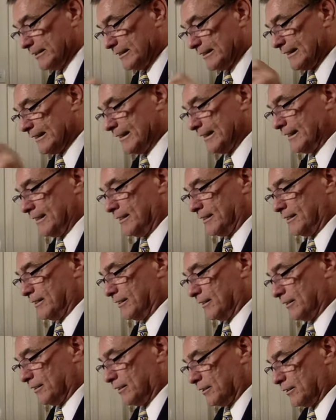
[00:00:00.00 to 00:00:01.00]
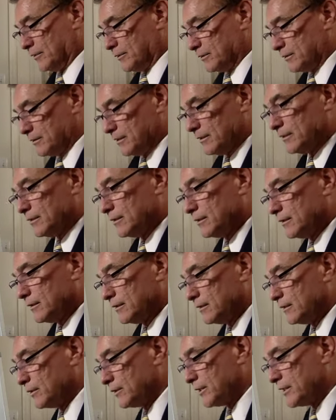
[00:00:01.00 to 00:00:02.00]
And I'll
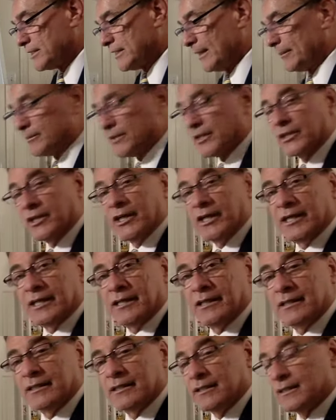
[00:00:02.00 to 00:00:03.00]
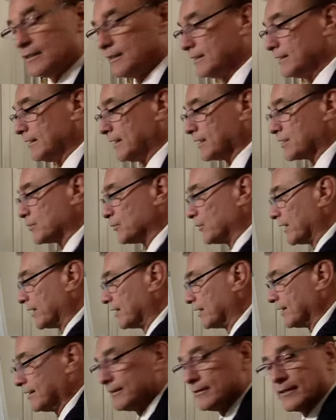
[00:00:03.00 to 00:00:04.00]
look at Chapter 9 next week.
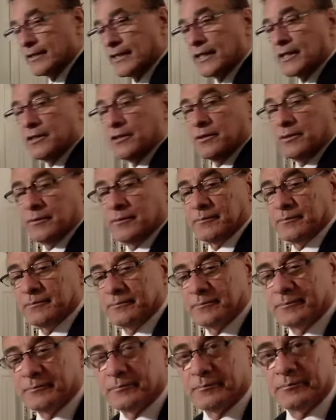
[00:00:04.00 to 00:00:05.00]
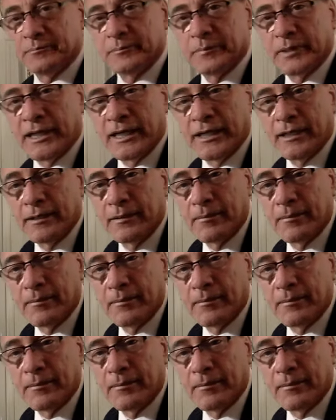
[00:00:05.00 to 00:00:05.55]
Thank you. Bye.